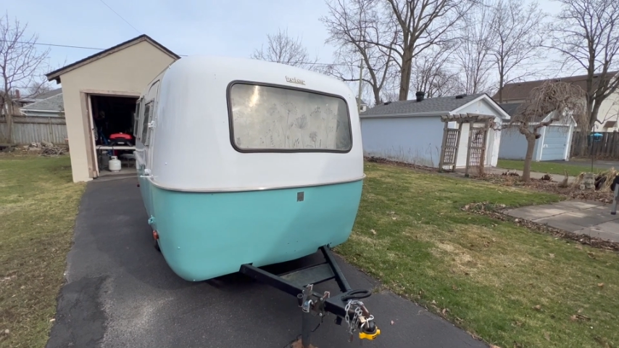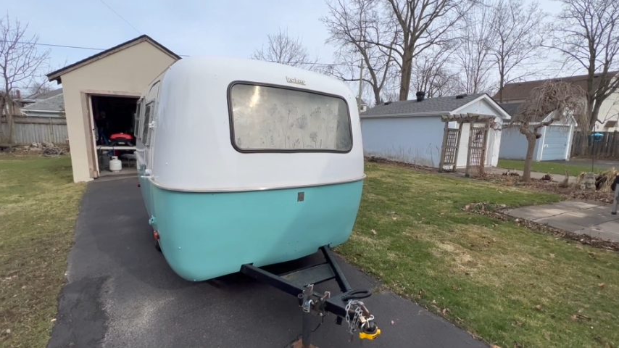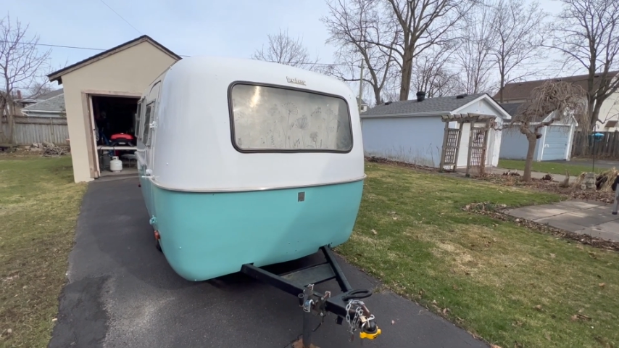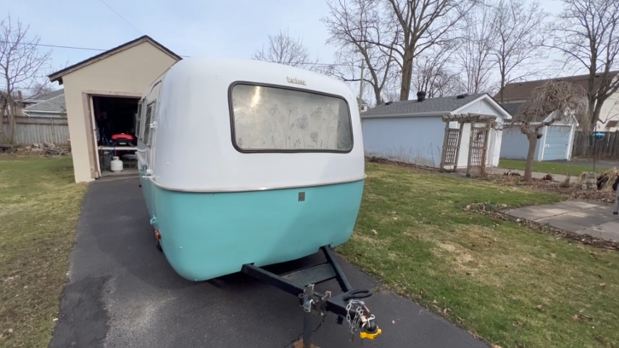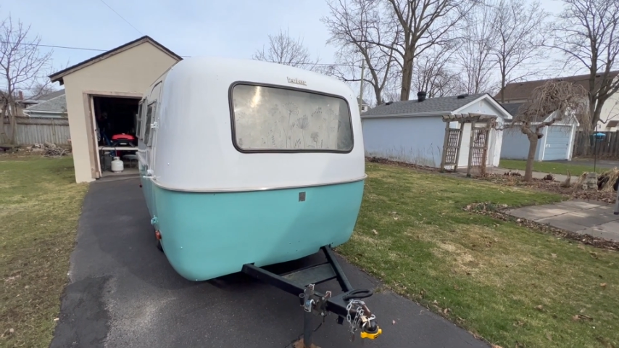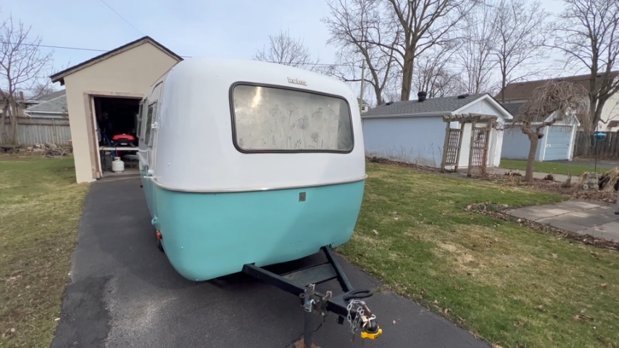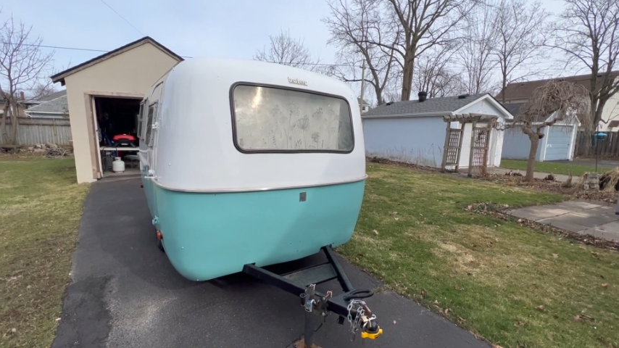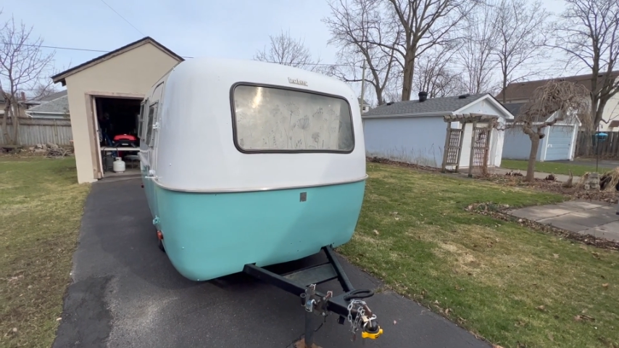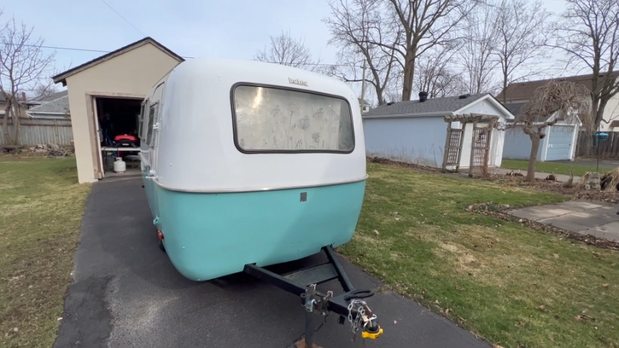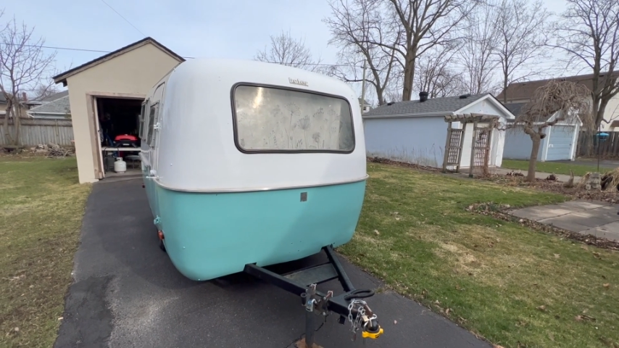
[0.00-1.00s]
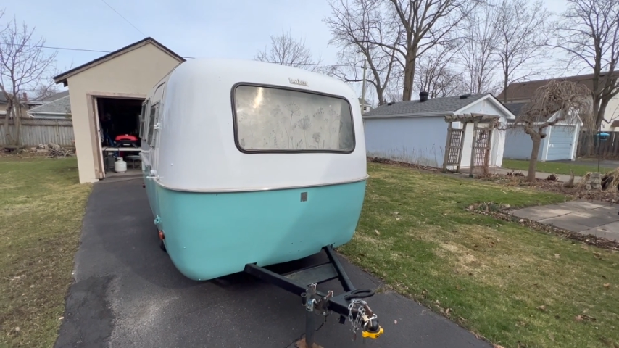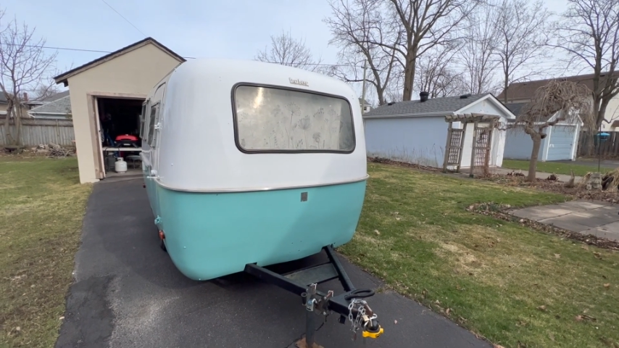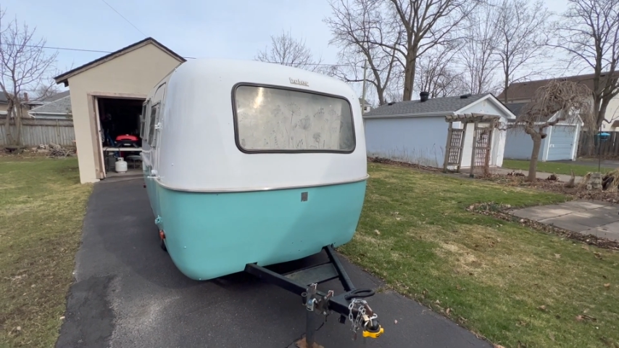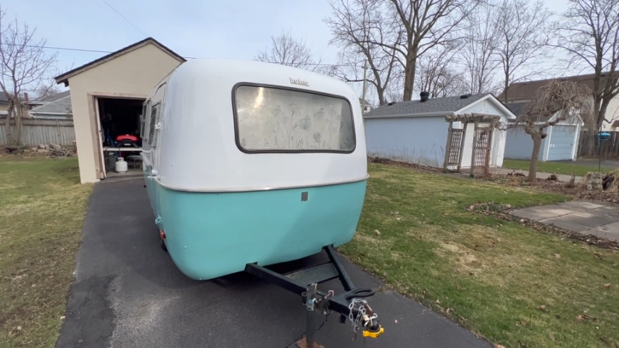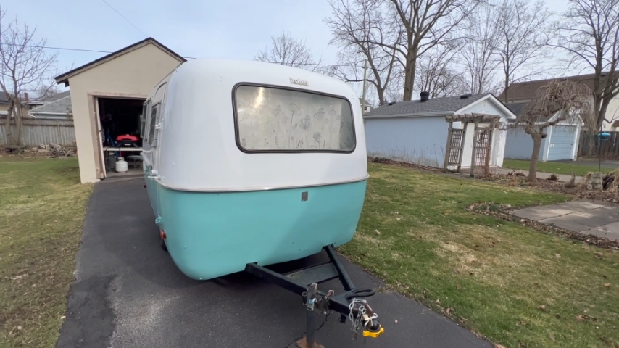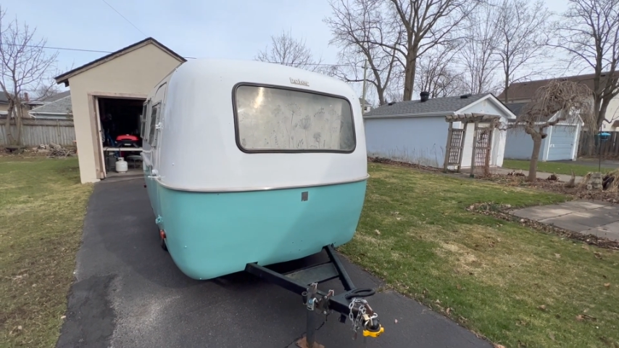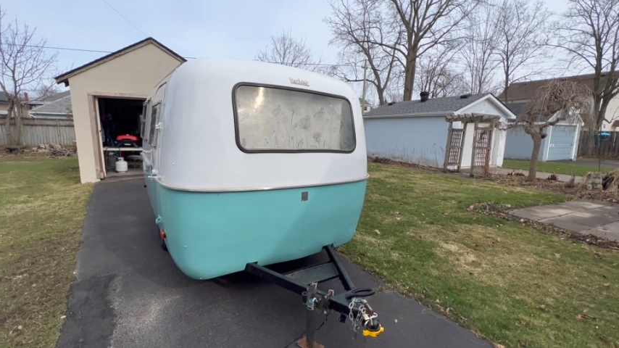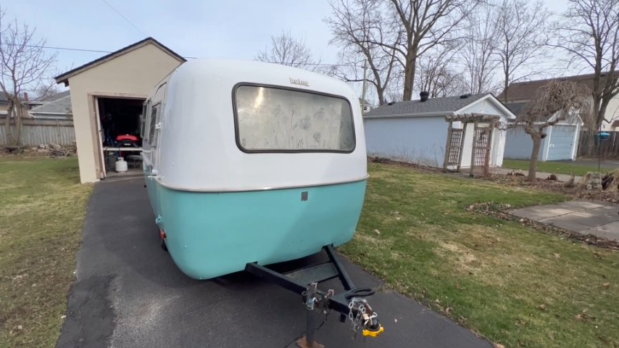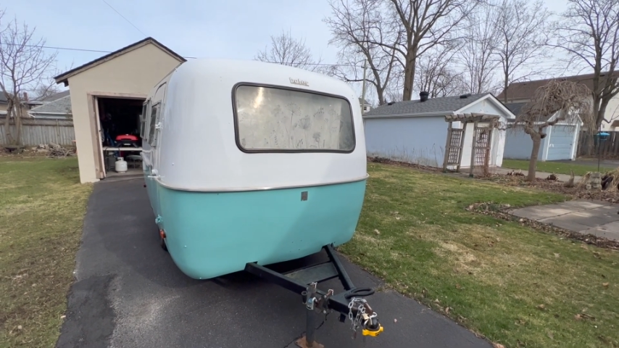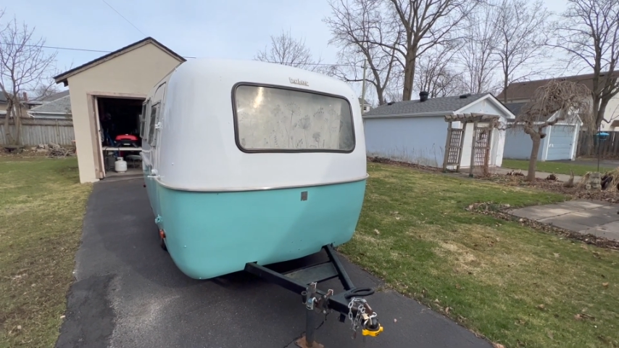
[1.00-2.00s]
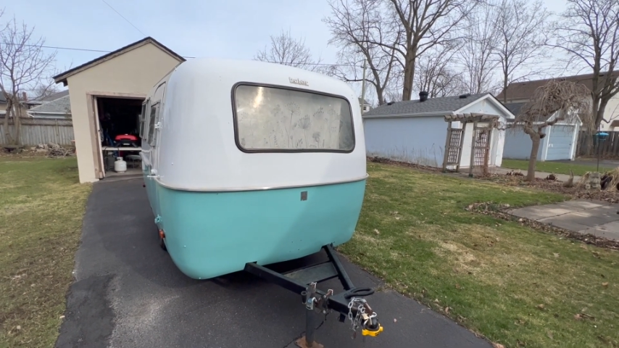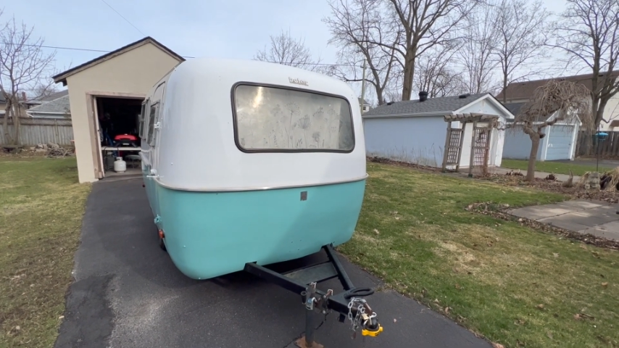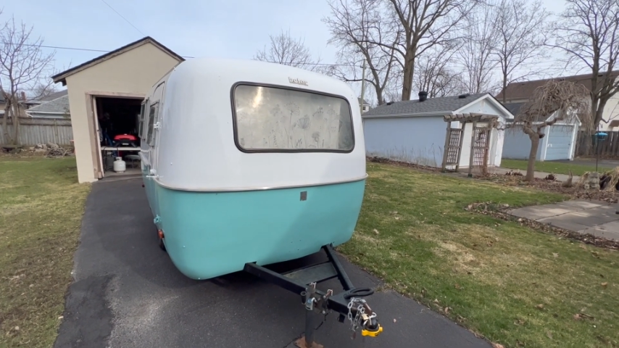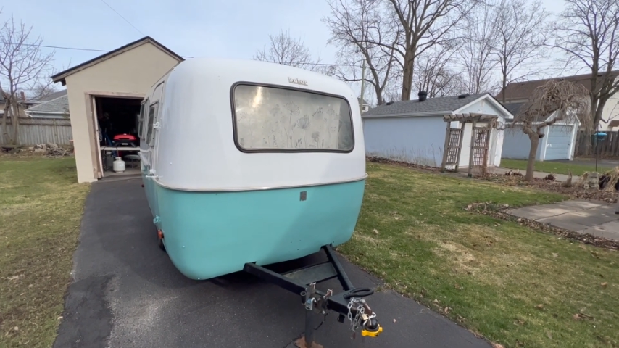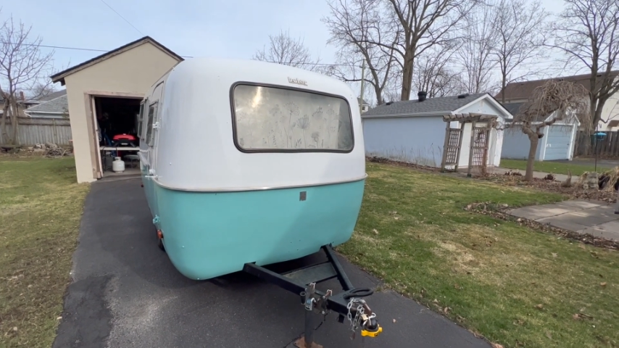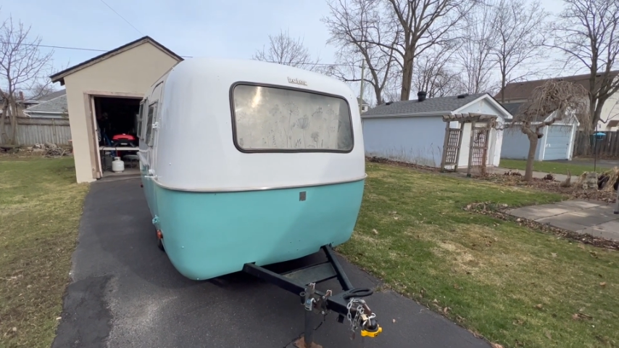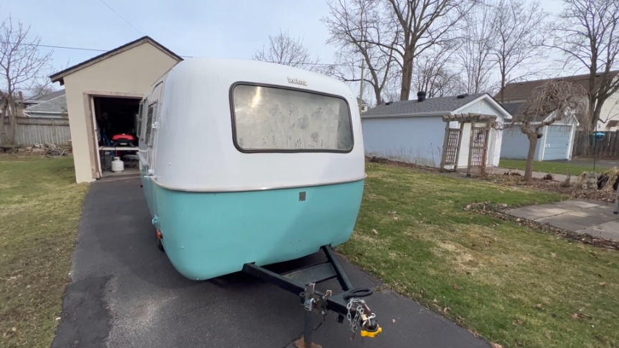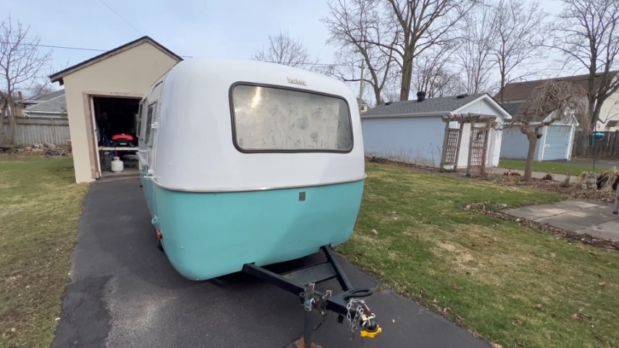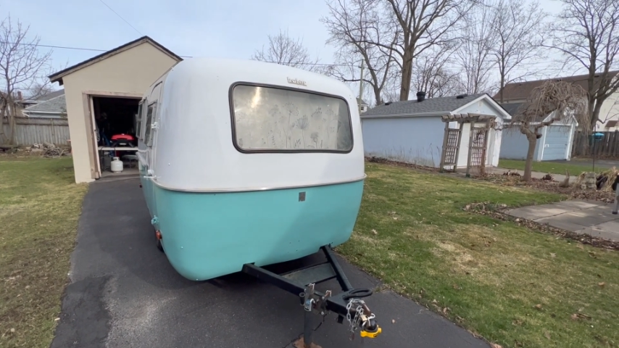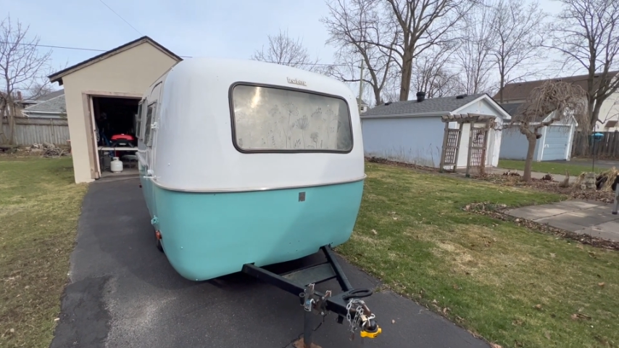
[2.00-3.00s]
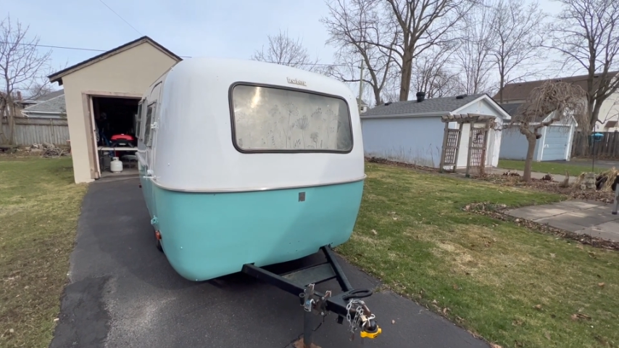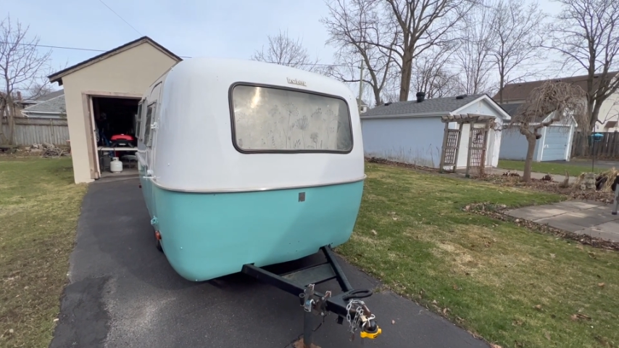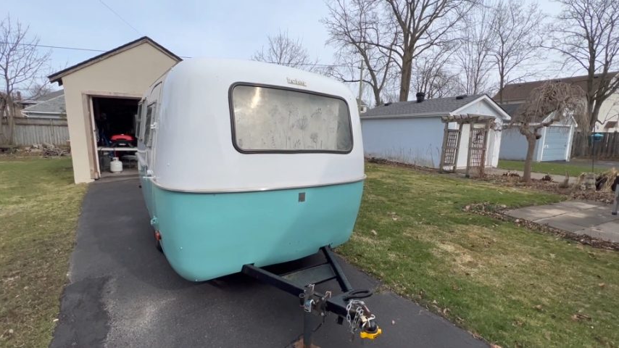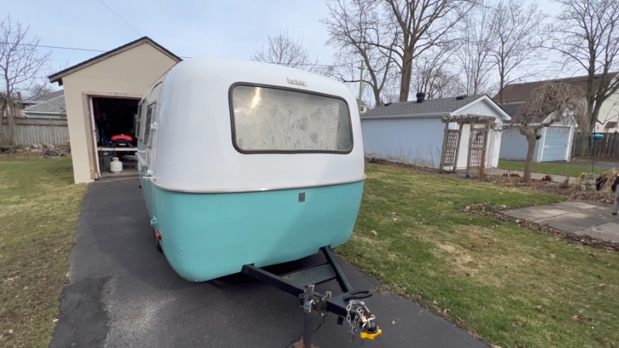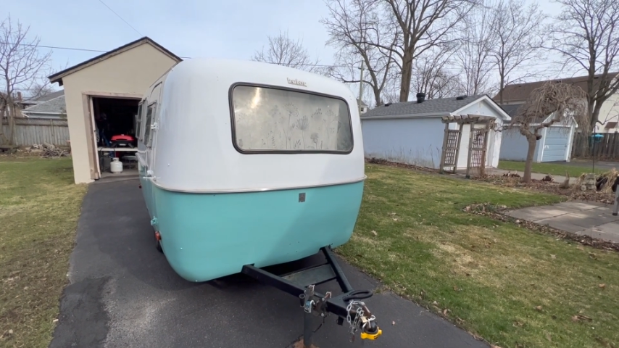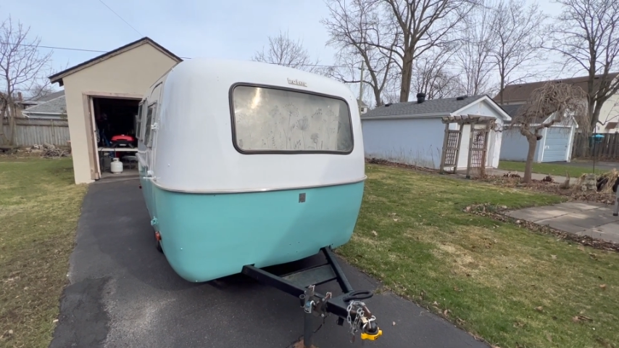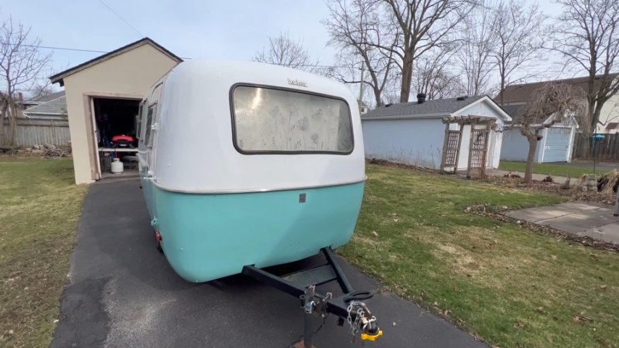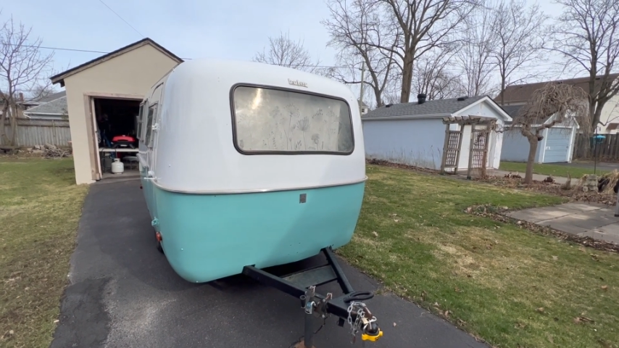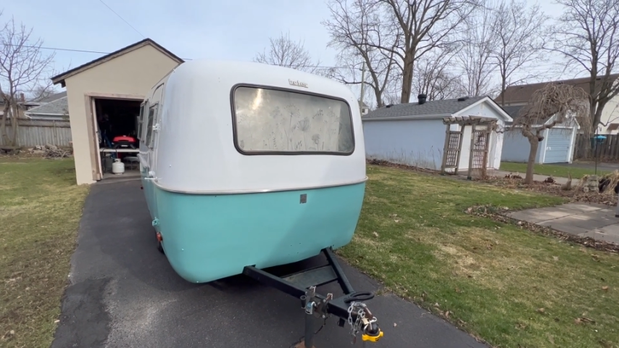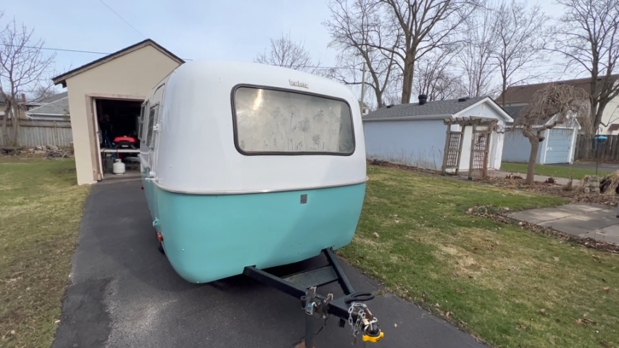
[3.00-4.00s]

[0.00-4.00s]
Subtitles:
[unreadable: no face in view]